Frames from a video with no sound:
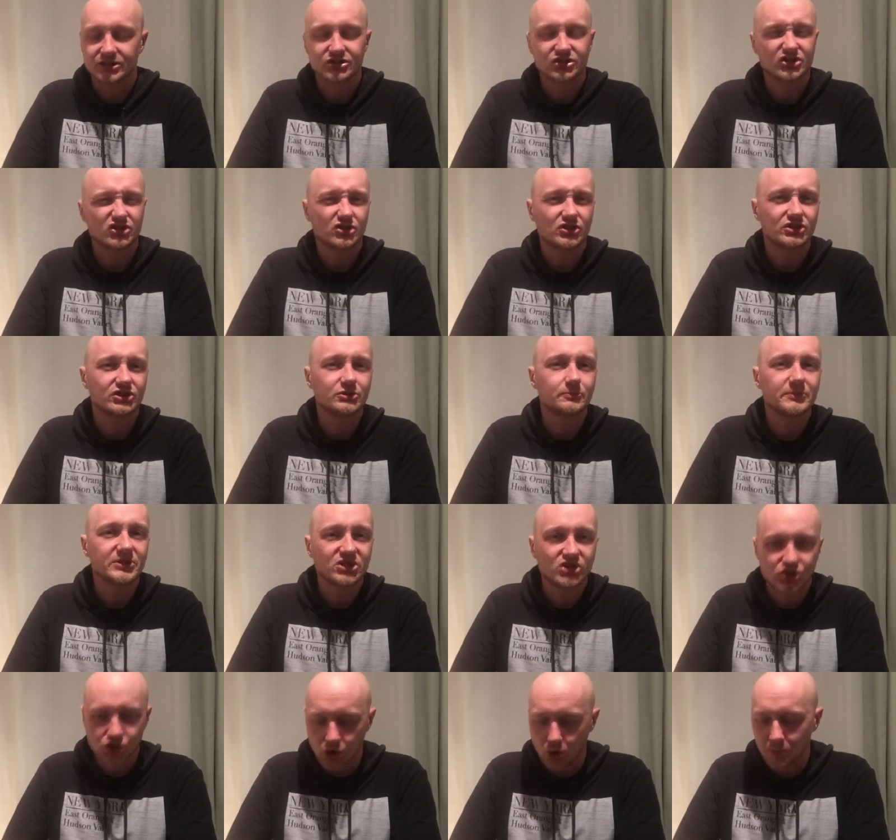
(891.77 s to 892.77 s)
So it's a
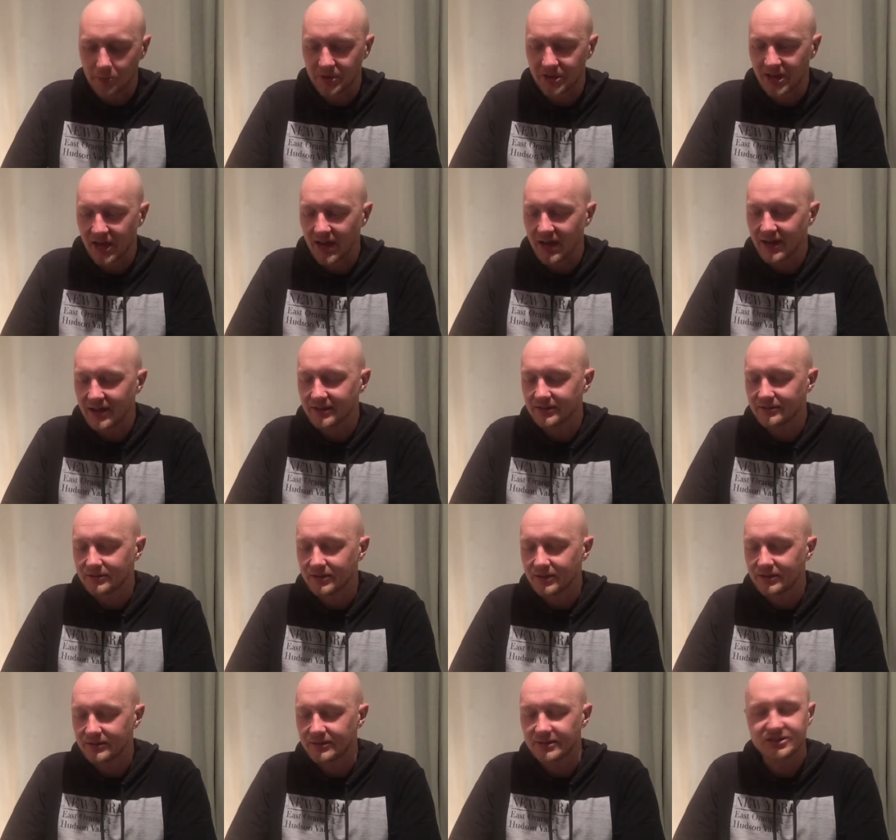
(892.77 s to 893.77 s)
bit choppy, and
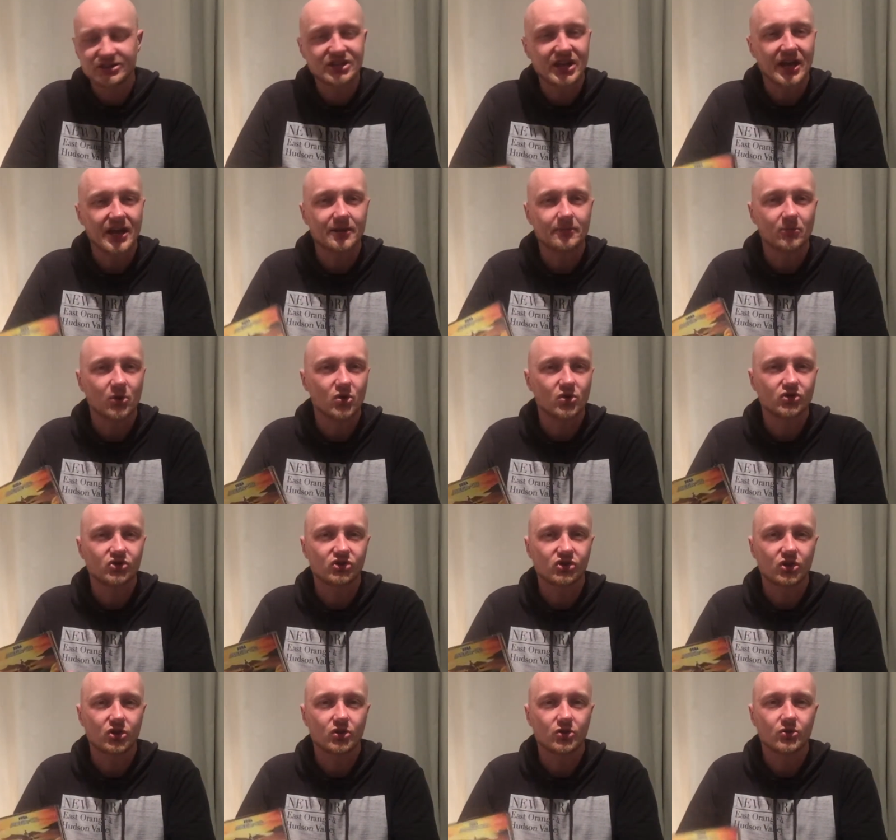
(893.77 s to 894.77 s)
in this game
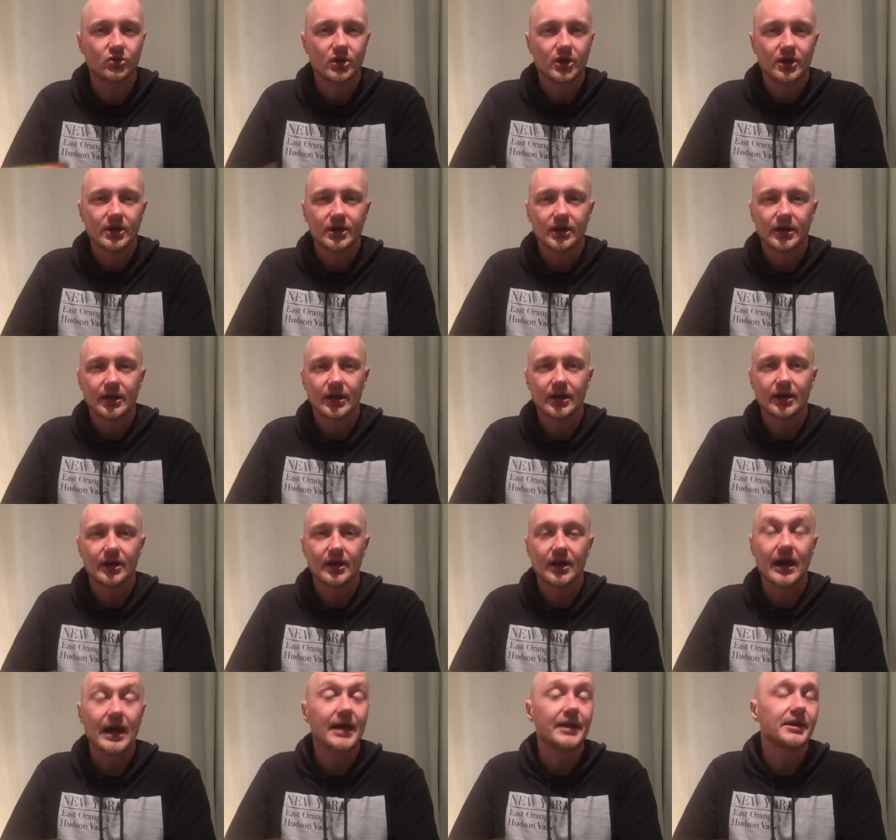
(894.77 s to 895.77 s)
also,
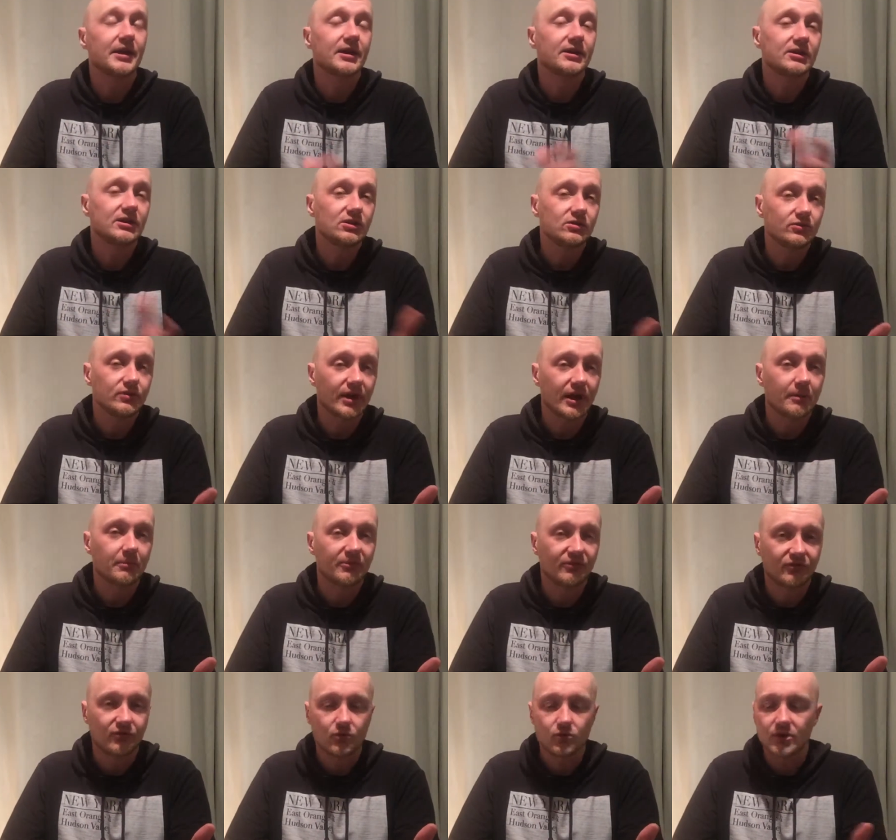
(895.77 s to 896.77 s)
and I knew that
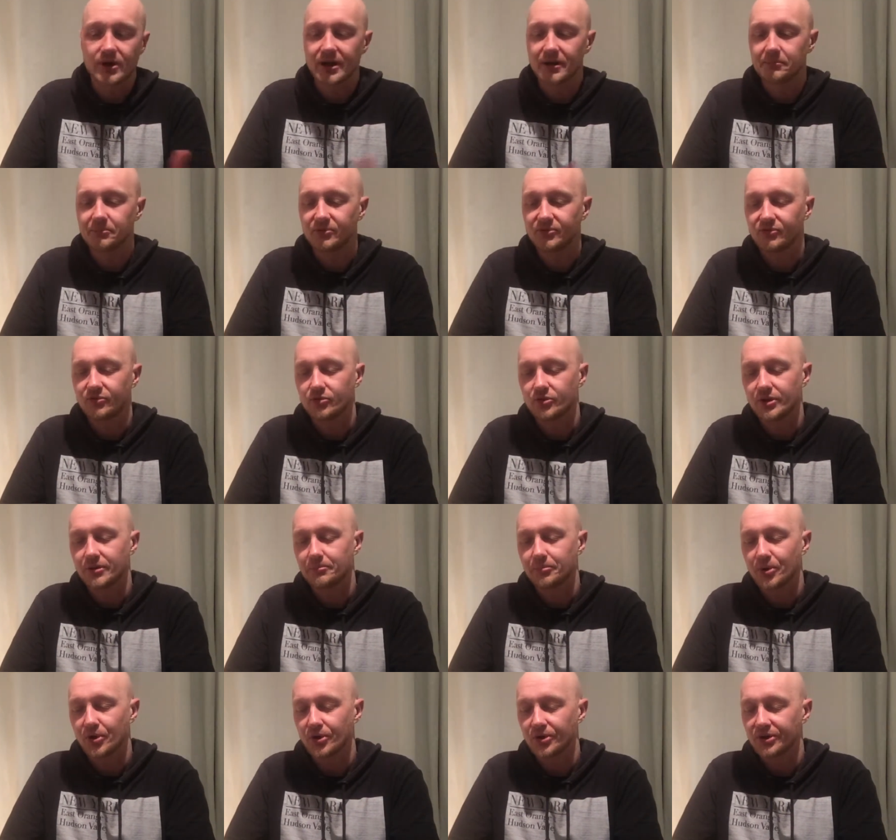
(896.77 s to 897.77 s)
beforehand before I
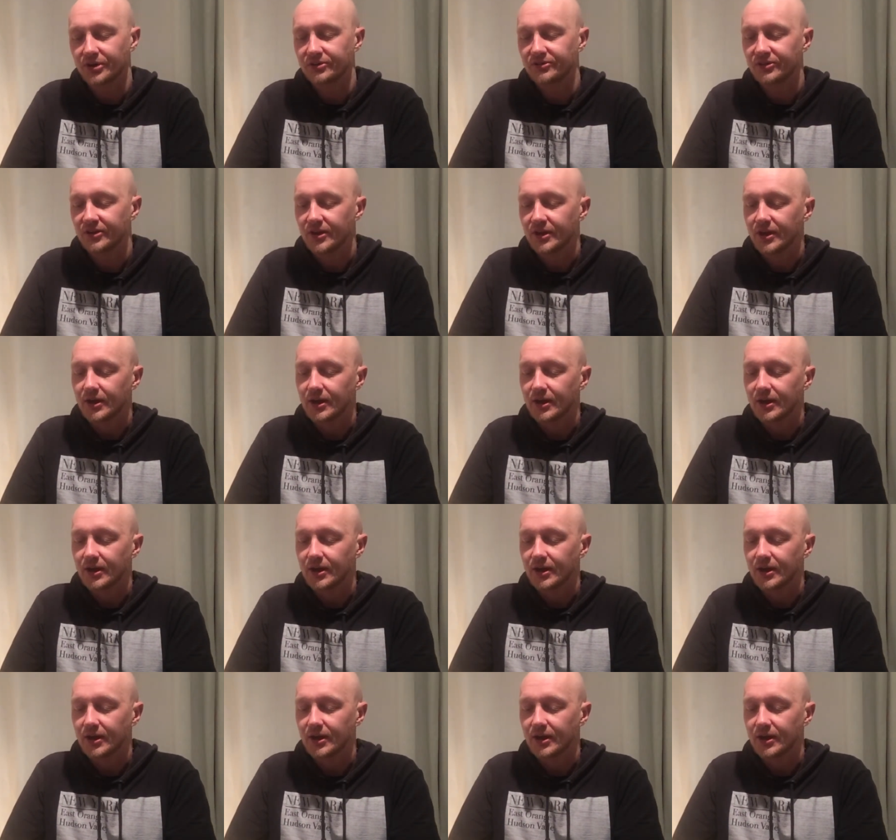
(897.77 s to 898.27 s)
bought it,